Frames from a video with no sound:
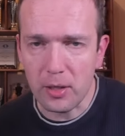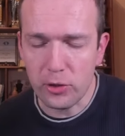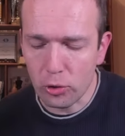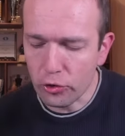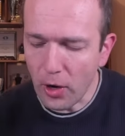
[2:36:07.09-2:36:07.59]

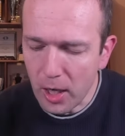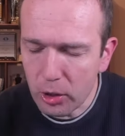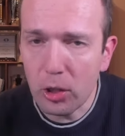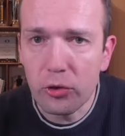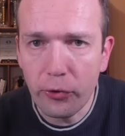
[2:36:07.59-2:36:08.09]
So try to
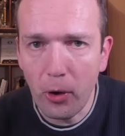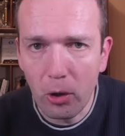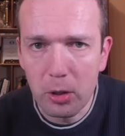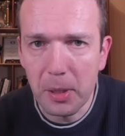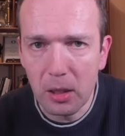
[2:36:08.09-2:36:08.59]
control
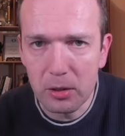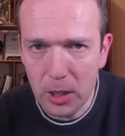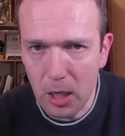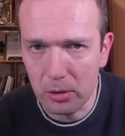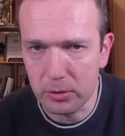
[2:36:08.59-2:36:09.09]
the middle
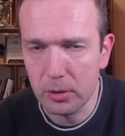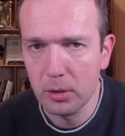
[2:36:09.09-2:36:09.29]
ground.